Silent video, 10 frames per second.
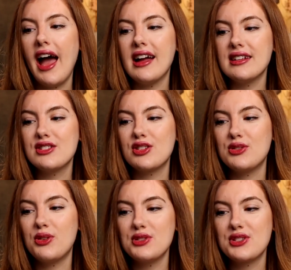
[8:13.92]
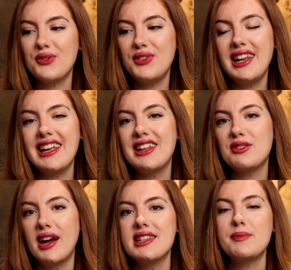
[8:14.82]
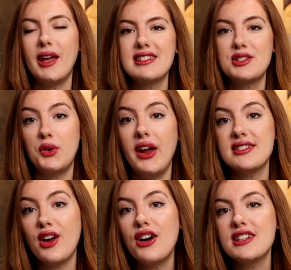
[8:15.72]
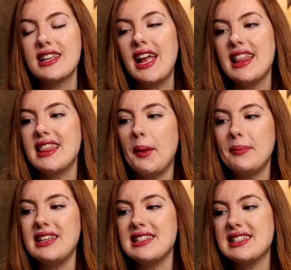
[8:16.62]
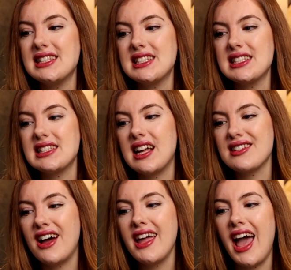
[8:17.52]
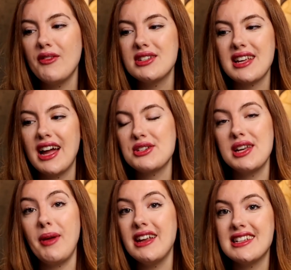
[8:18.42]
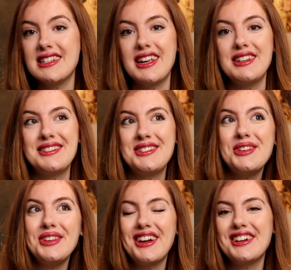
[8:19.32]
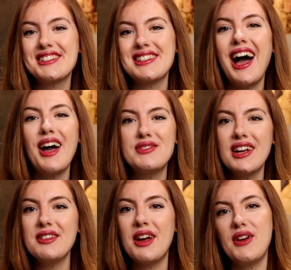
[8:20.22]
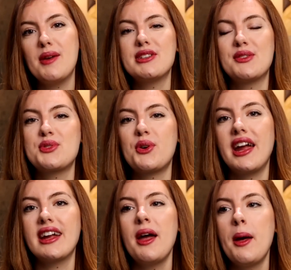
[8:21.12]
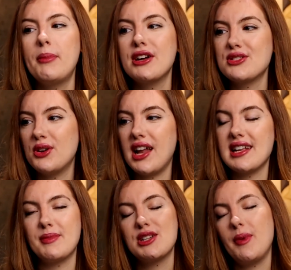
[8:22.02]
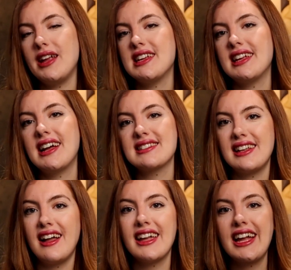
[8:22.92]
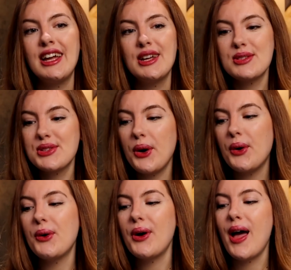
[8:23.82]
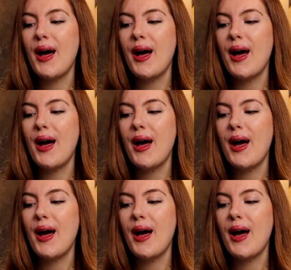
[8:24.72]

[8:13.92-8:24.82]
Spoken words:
and not feeling in the right space to create art. That means that I haven't actually painted in 2 years. I've done a fair bit of drawing, but not as much painting as I'd like. So